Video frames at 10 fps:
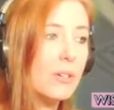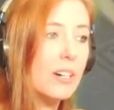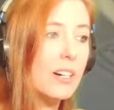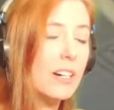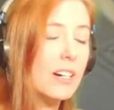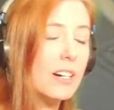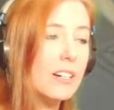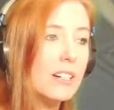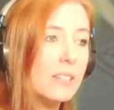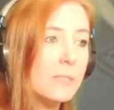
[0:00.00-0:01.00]
ahead and
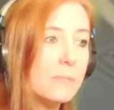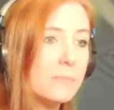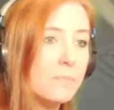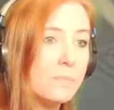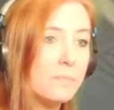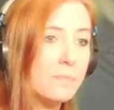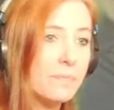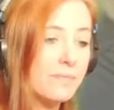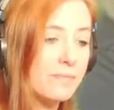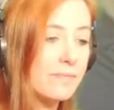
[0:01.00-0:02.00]
heal.
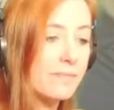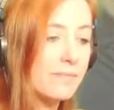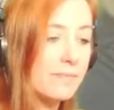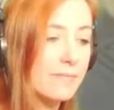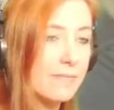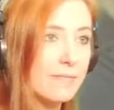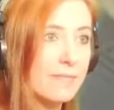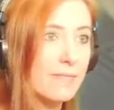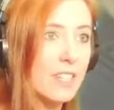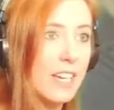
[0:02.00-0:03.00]
Where is he?
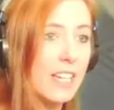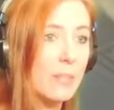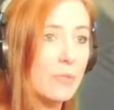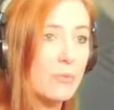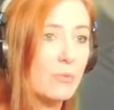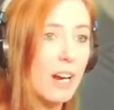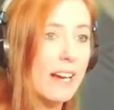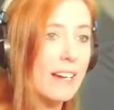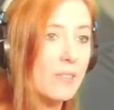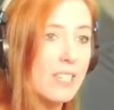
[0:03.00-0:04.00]
He was
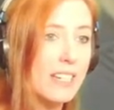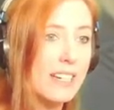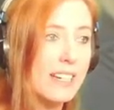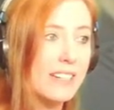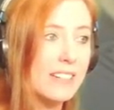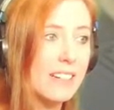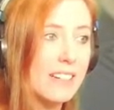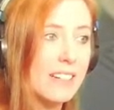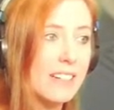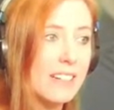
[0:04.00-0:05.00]
right outside.
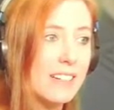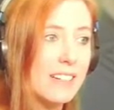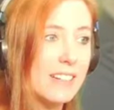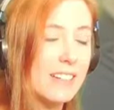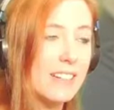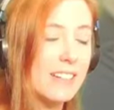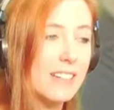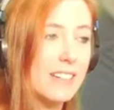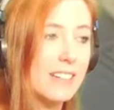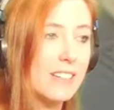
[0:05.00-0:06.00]

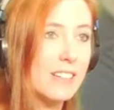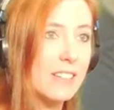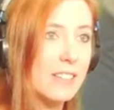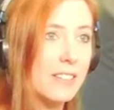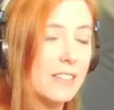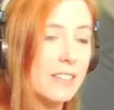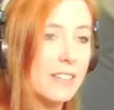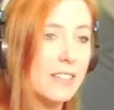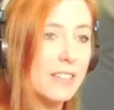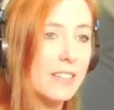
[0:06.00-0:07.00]
Oh,
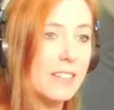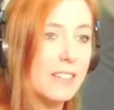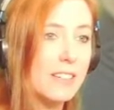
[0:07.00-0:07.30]
damn.